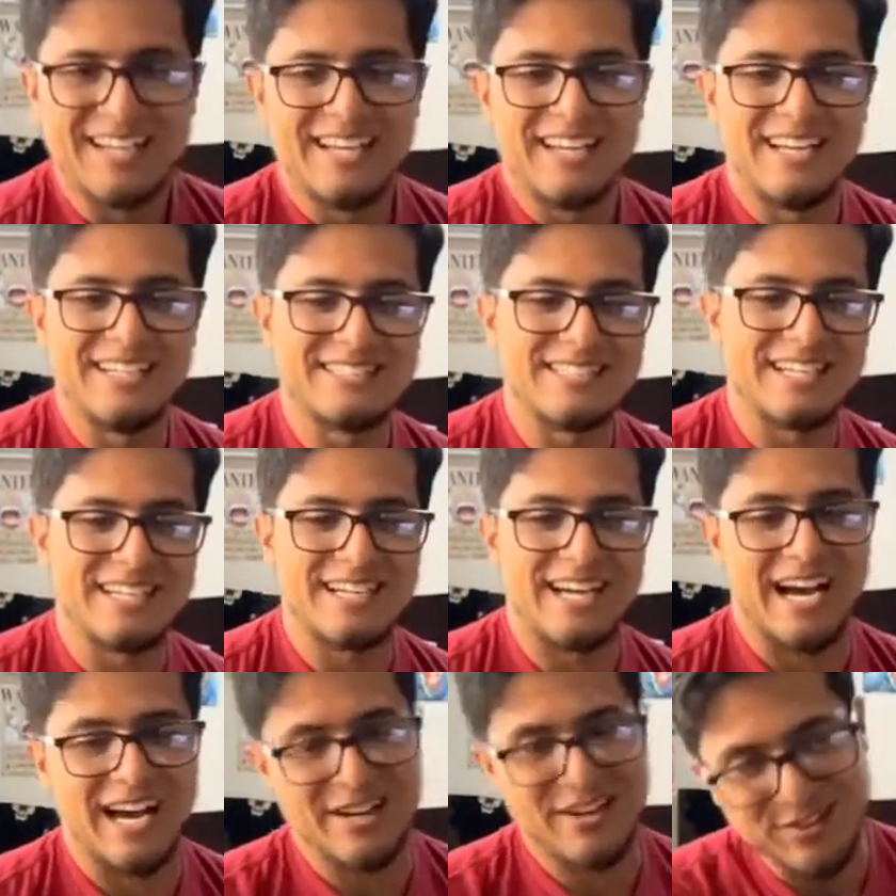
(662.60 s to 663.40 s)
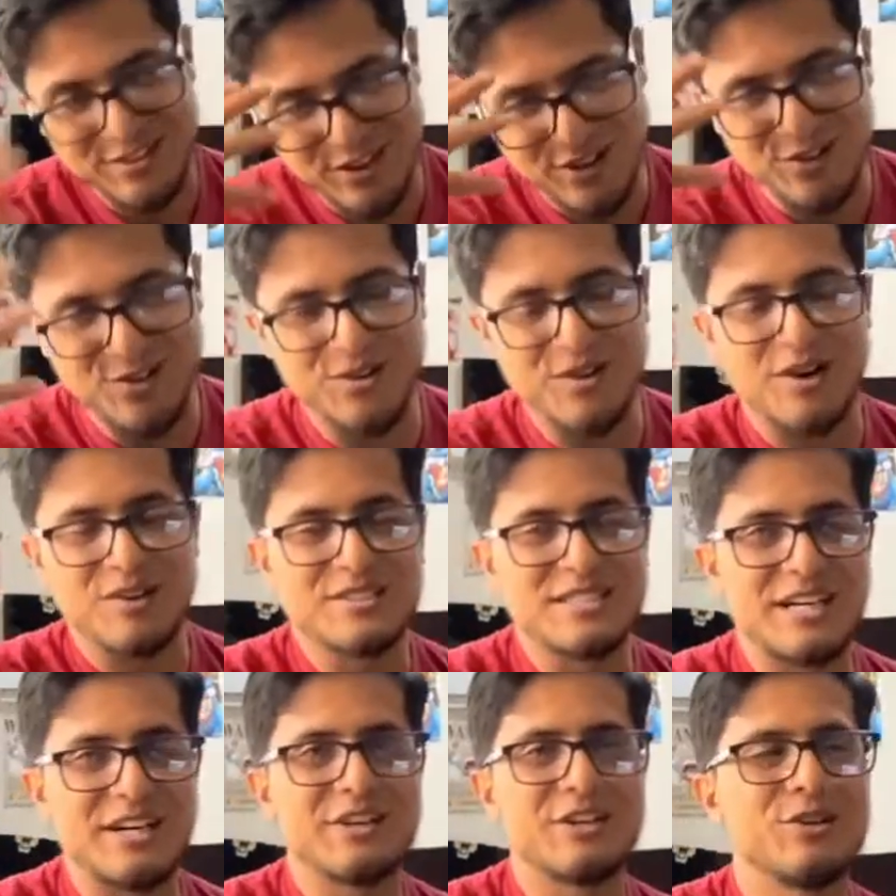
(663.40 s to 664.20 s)
he's like, I don't know. I'll
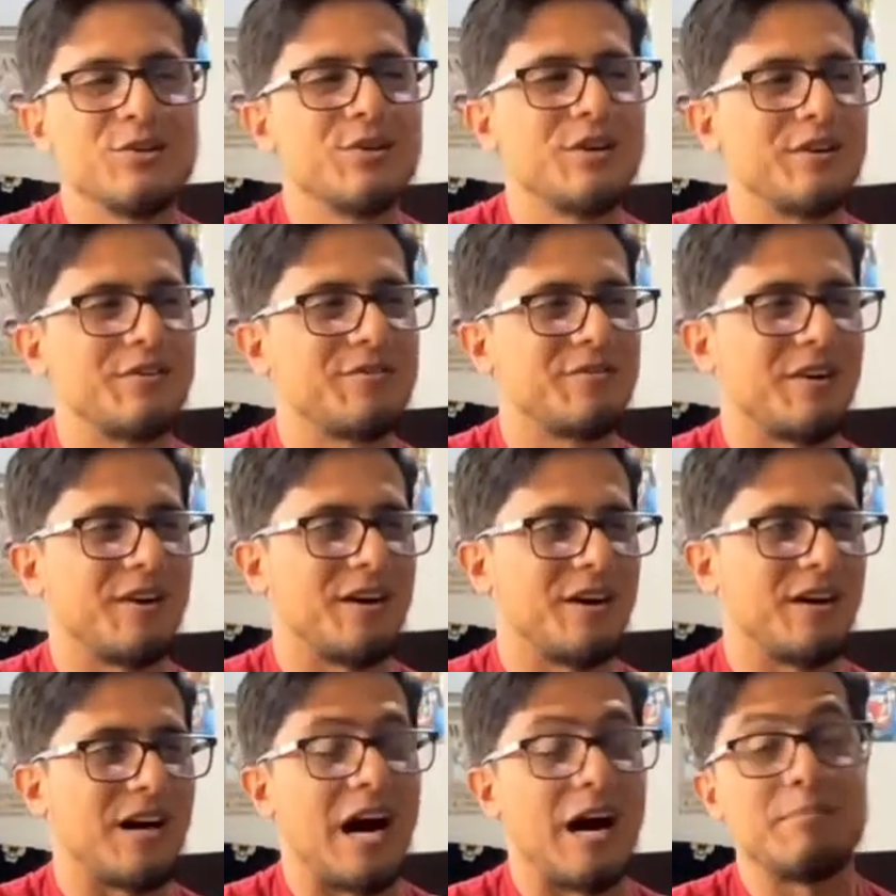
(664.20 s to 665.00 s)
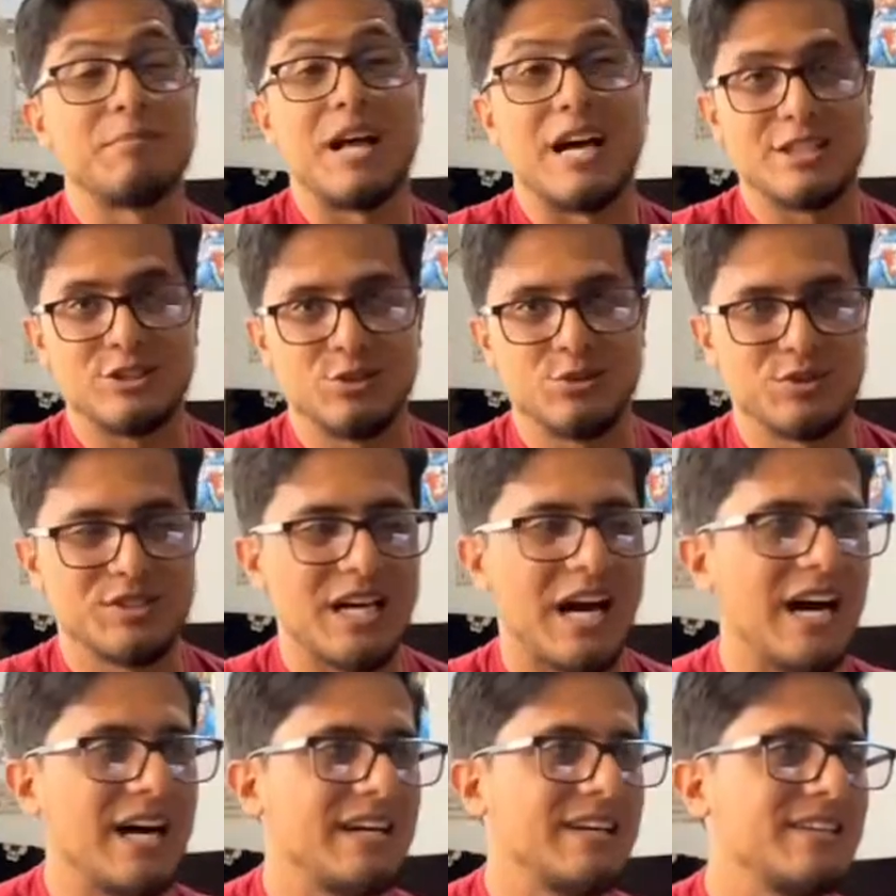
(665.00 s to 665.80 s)
tell you if I'm not too
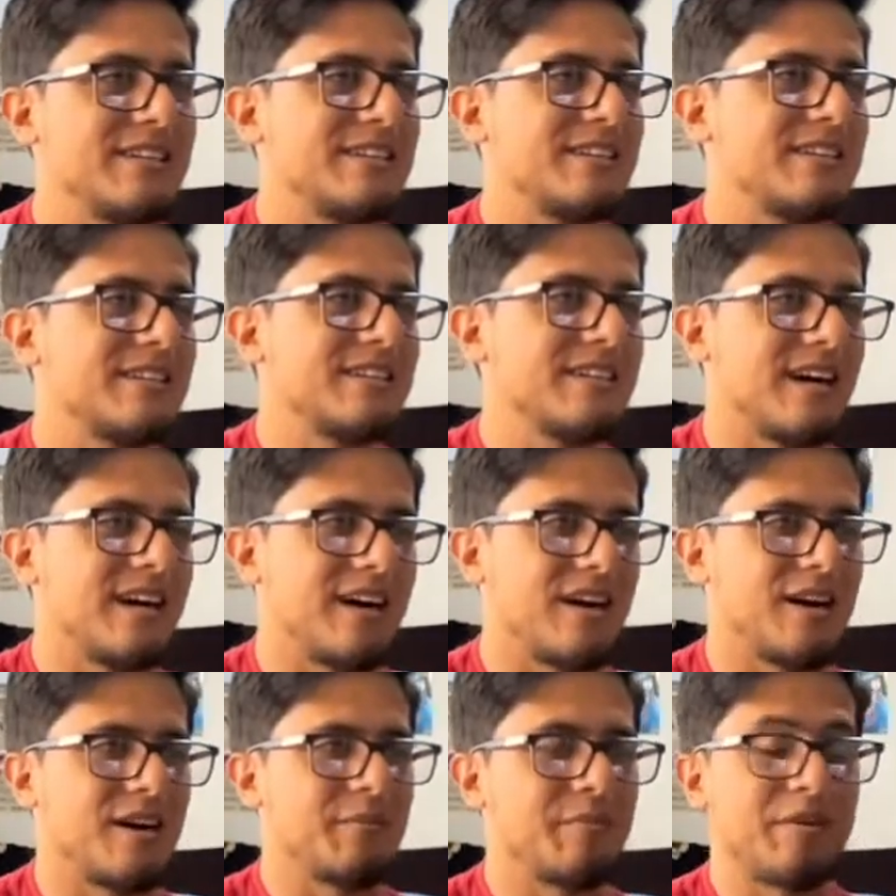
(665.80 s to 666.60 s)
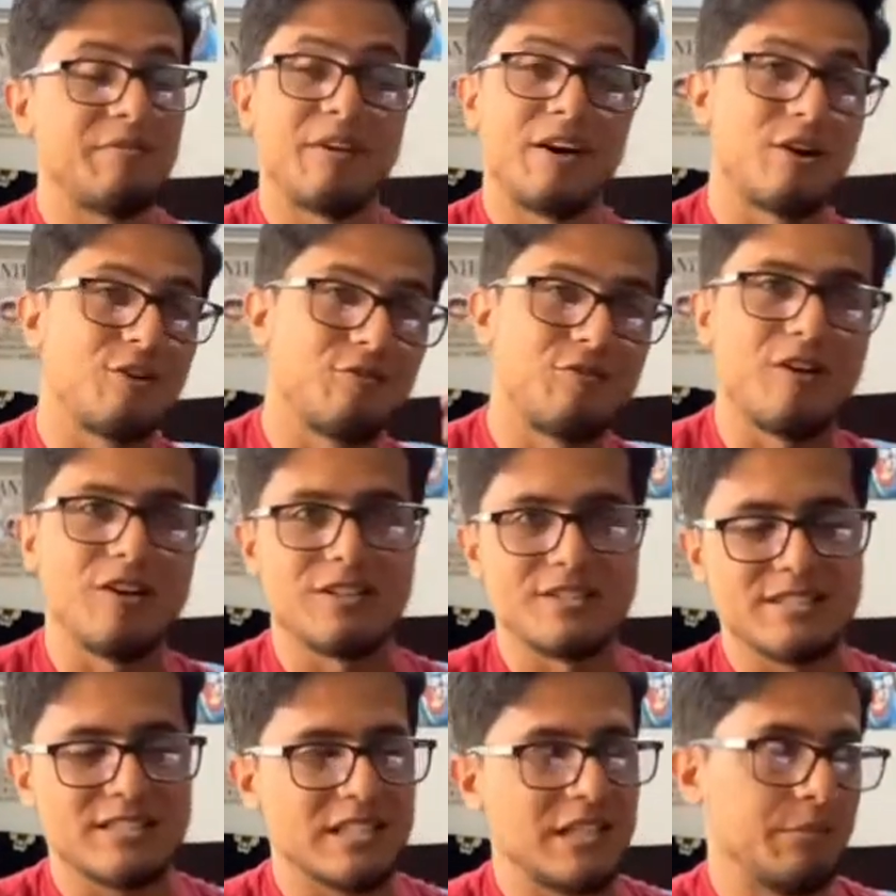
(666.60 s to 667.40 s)
tired, if I don't fall
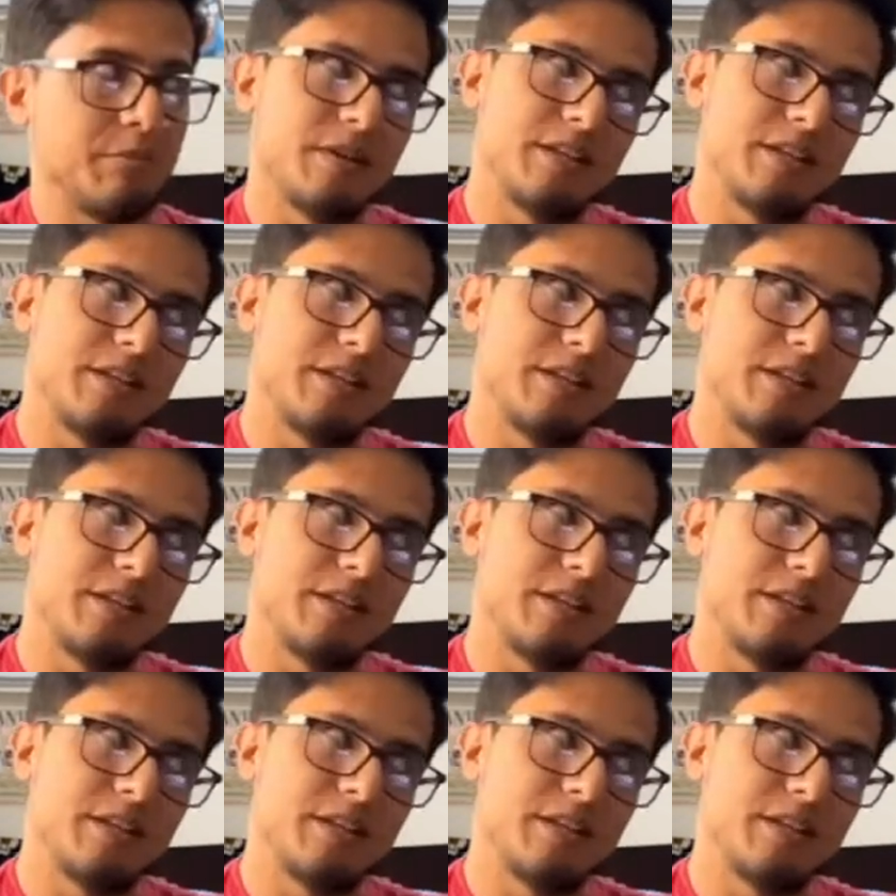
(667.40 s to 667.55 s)
asleep.